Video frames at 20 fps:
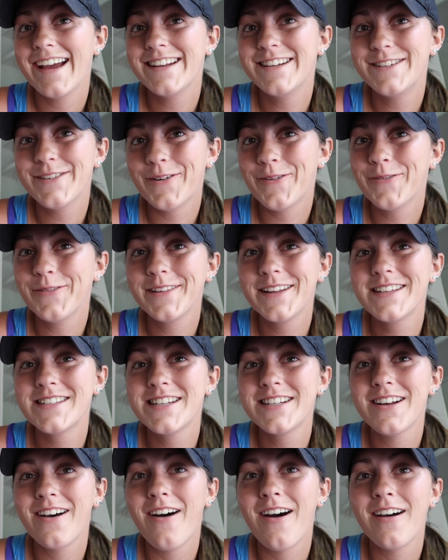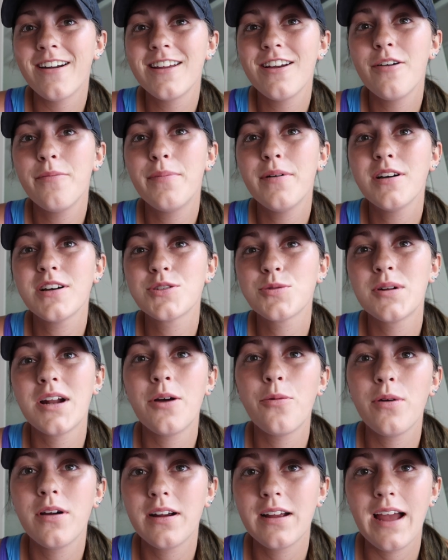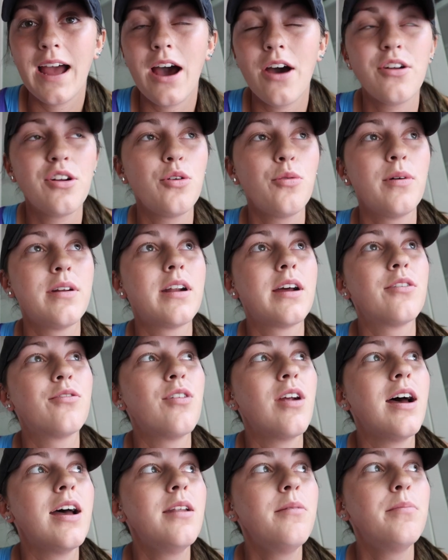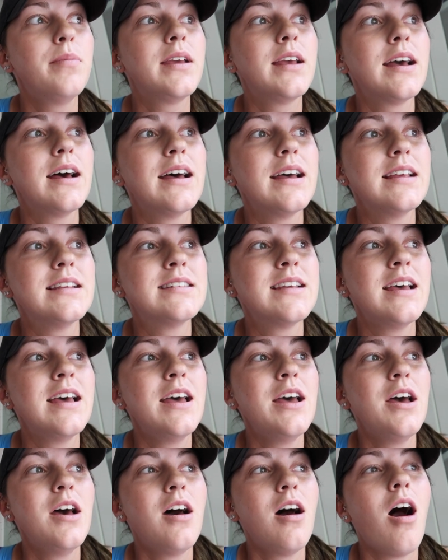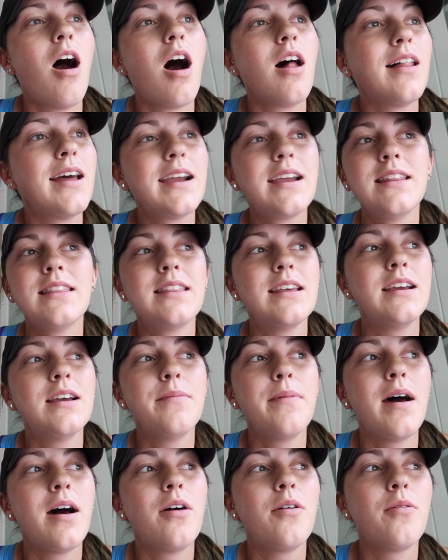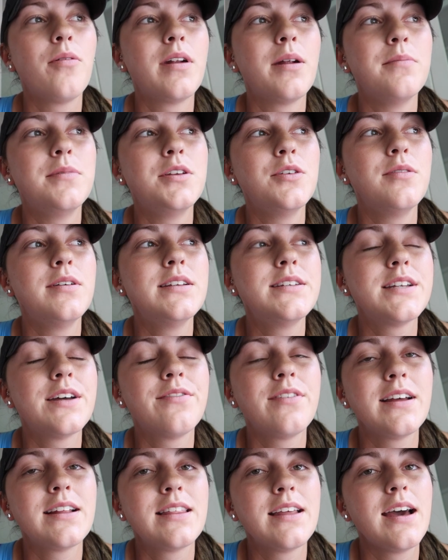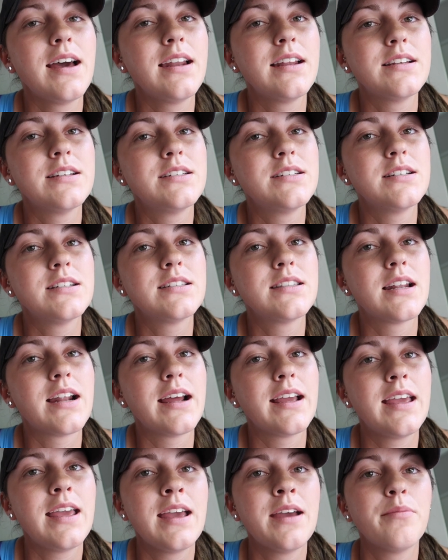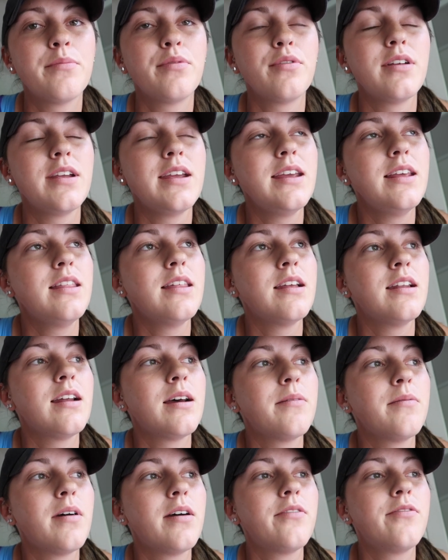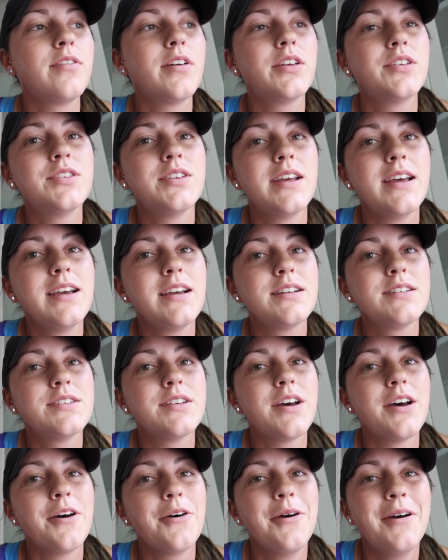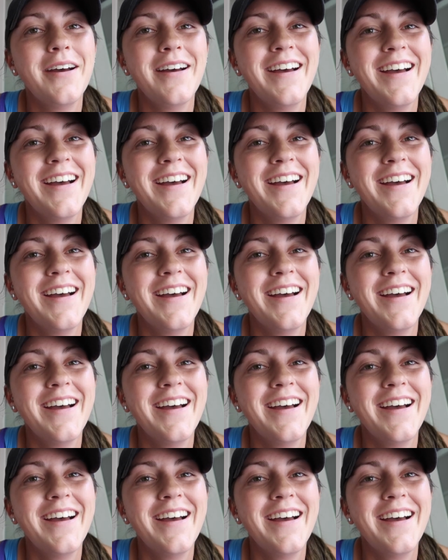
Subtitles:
I don't listen to audiobooks when I work out or when I run, because all I can think about when I'm doing stuff like that is just that I can't breathe and I feel sick, so.